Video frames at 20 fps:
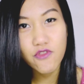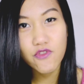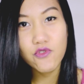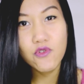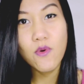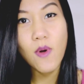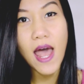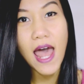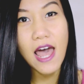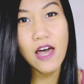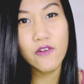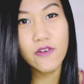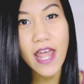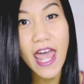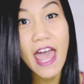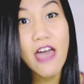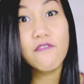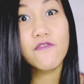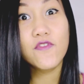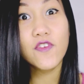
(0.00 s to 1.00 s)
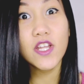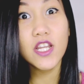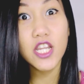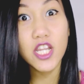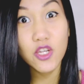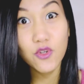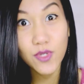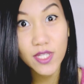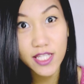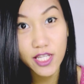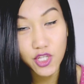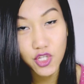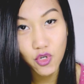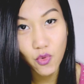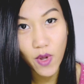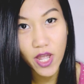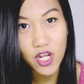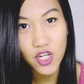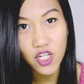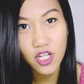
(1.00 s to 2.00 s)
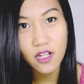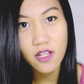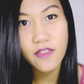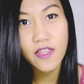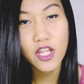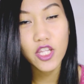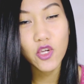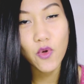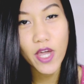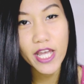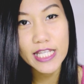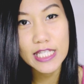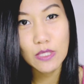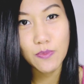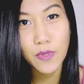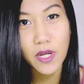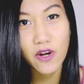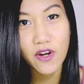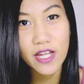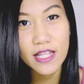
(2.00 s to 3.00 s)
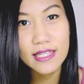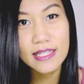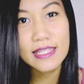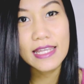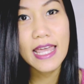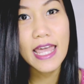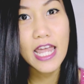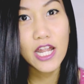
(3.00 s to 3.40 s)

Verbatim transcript: throughout every new situation that you experienced